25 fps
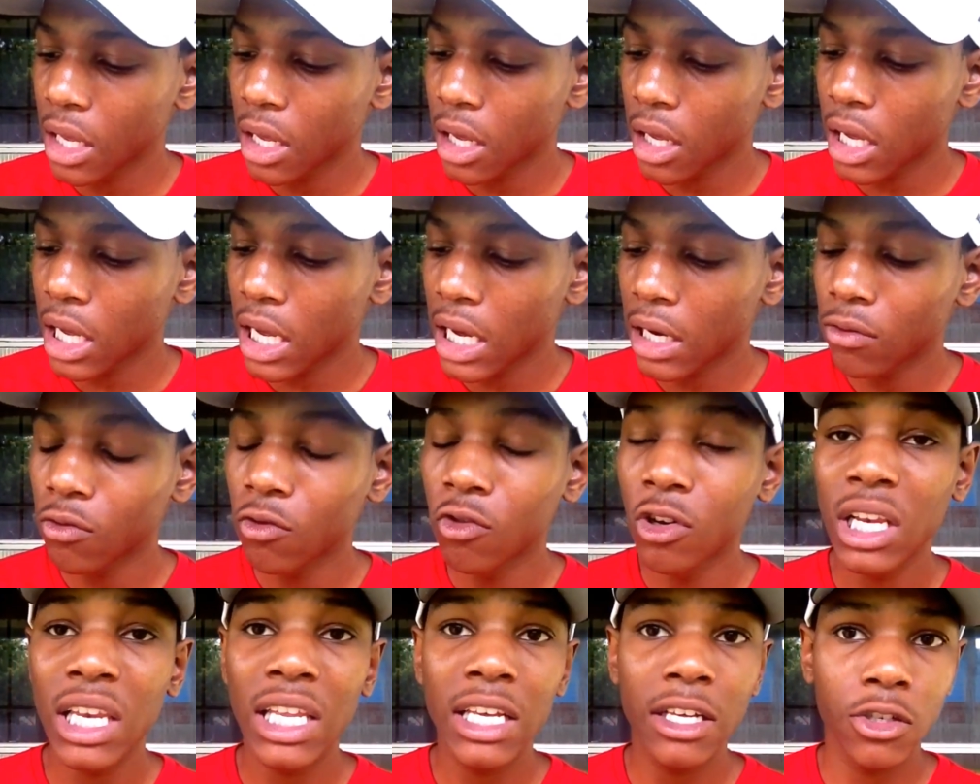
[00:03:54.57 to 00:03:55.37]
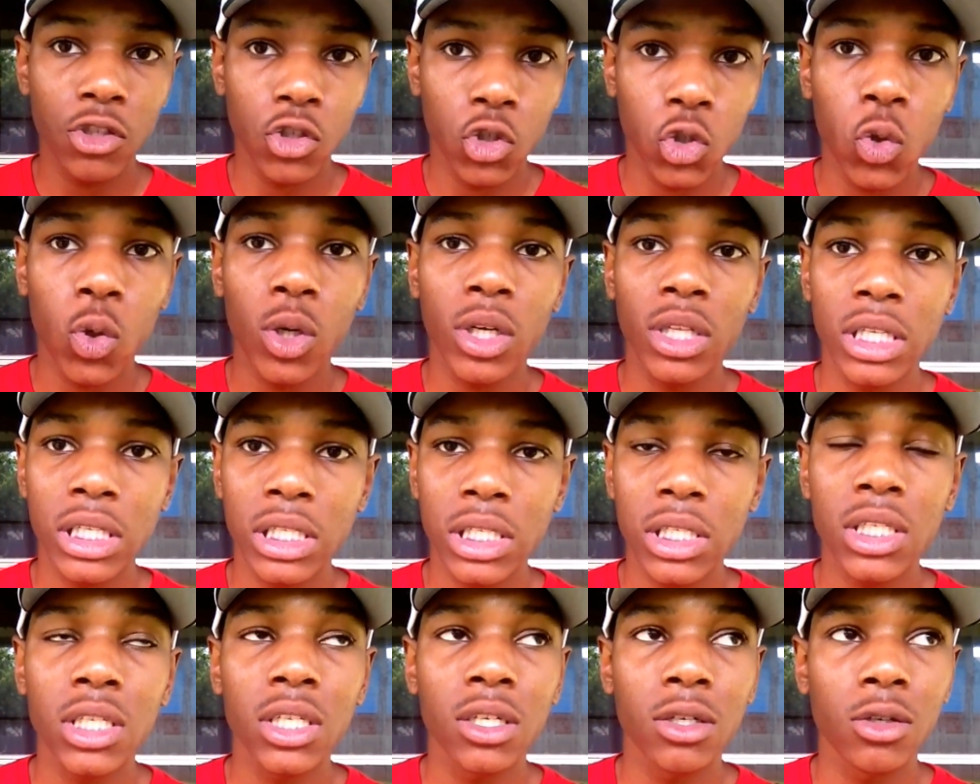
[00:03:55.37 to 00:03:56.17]
I really enjoy
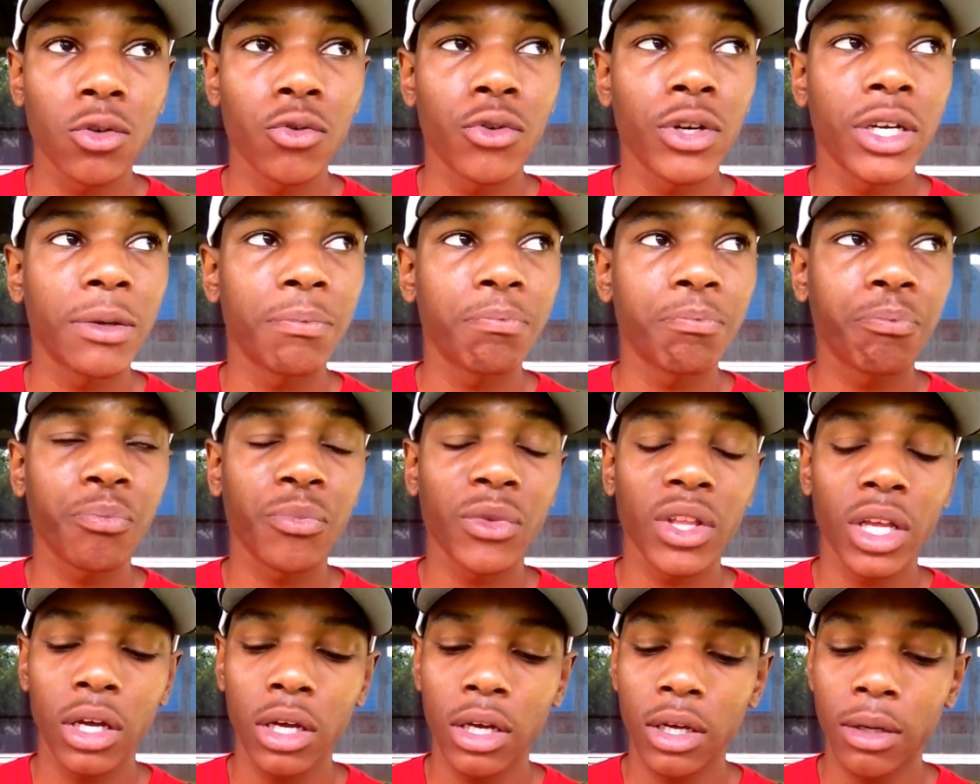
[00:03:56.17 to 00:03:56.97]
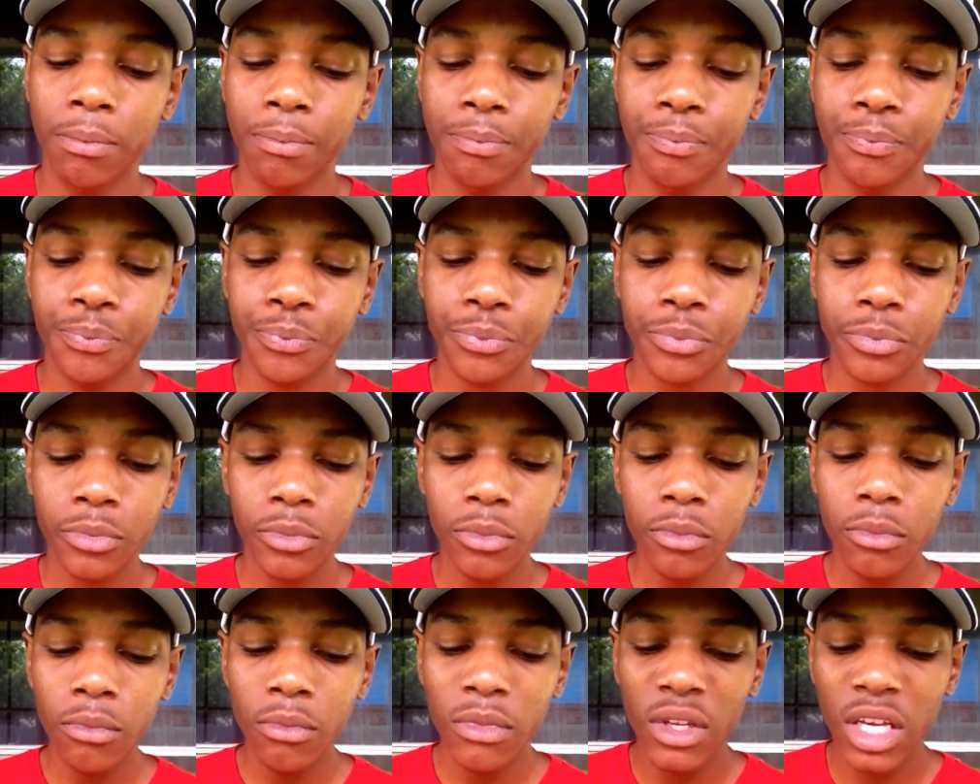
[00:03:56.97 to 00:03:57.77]
this cigarette.
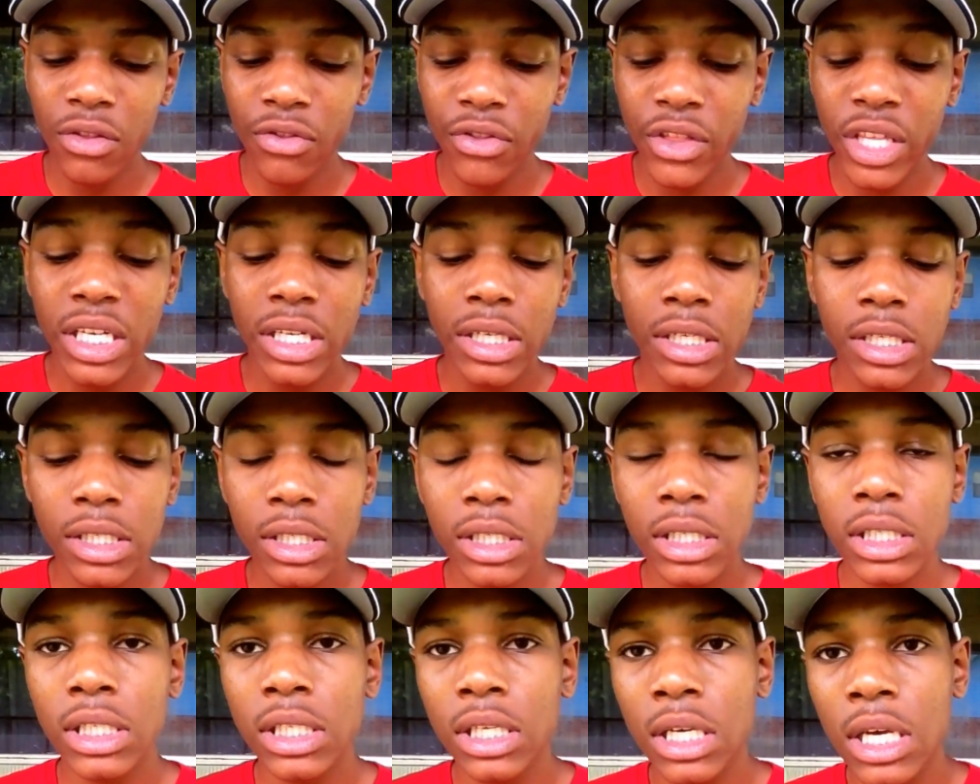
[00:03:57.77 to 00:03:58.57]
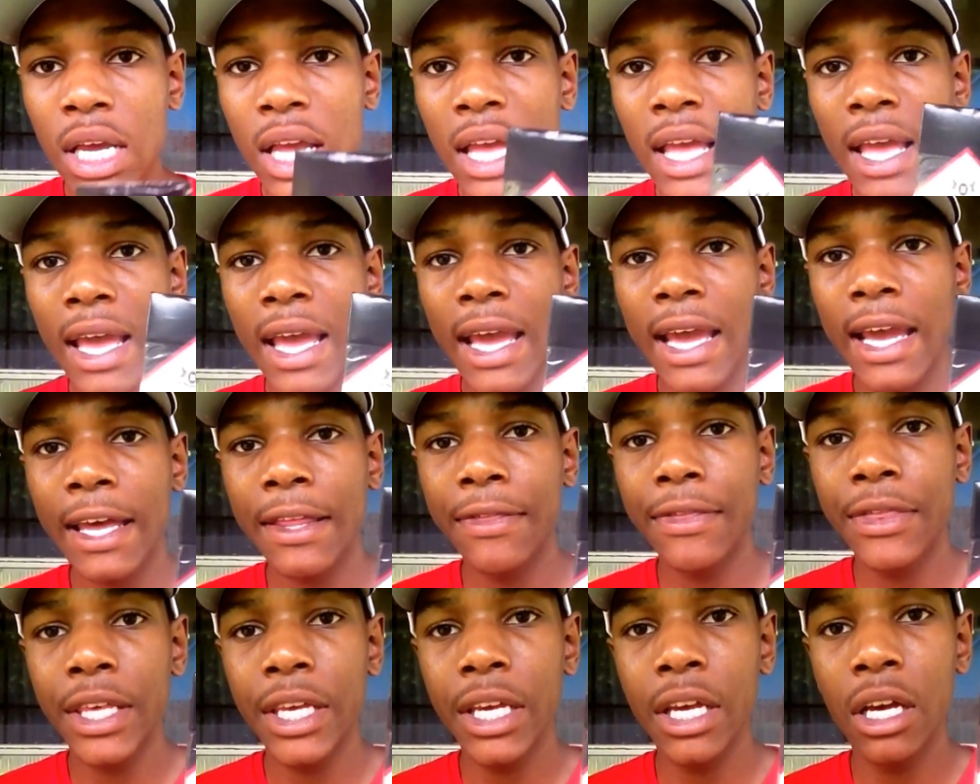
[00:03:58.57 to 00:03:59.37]
These
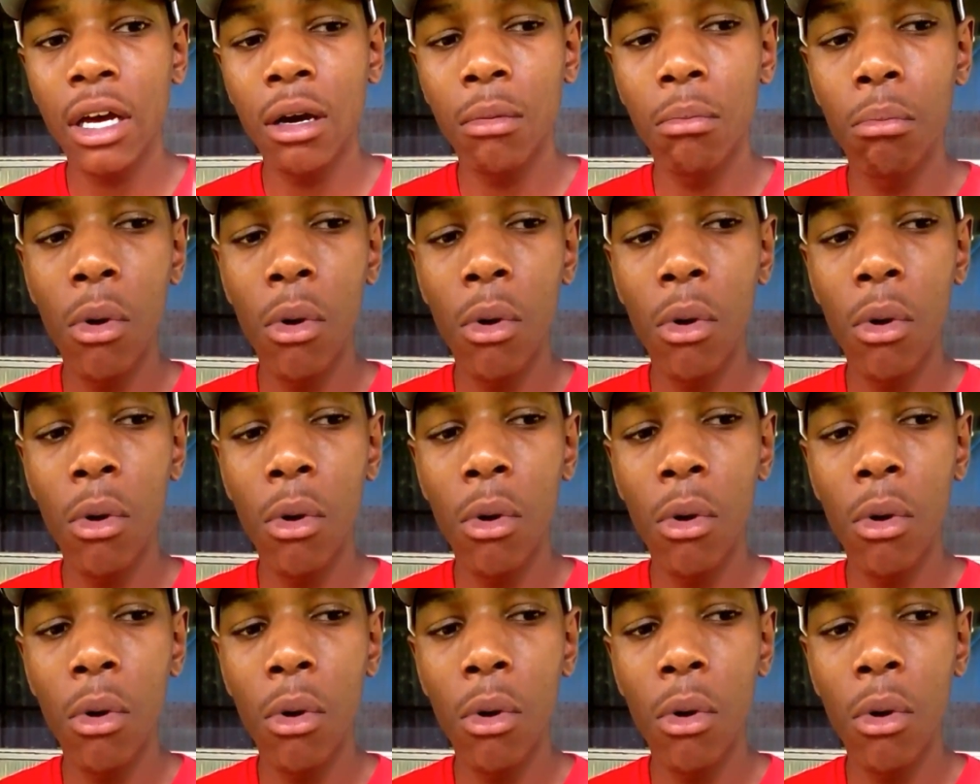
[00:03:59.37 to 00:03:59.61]
and the